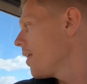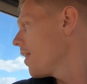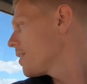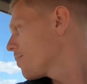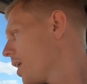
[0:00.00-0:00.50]
rid of
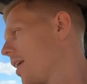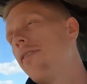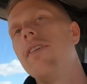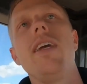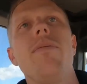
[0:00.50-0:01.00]
this bloody
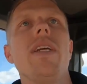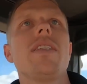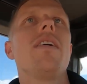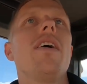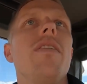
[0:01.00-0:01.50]
feed
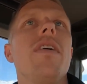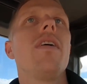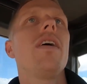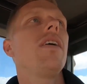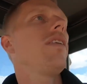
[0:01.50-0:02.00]
mixer over the
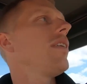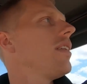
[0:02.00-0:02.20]
road,